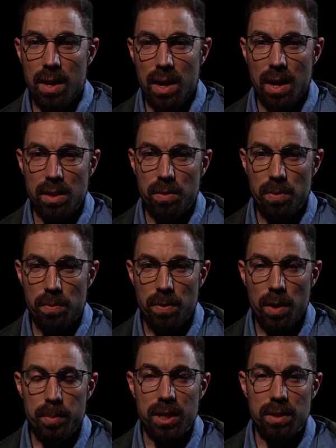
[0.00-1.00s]
and the
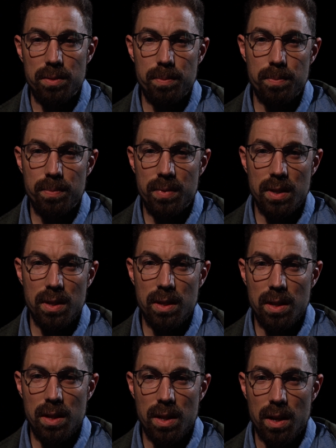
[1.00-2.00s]
fulfillment
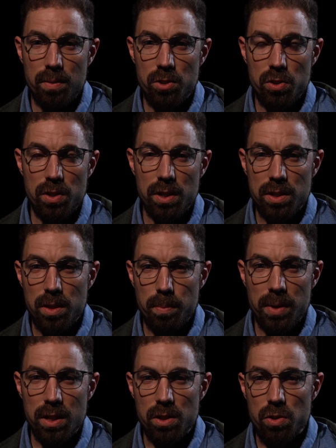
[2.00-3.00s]
of Judaism
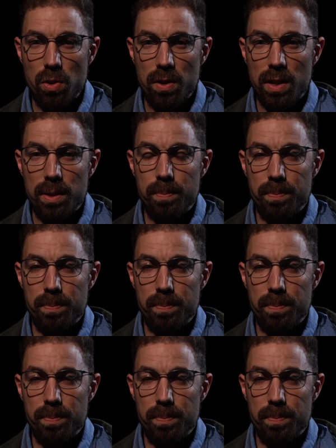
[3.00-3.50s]
and the Torah.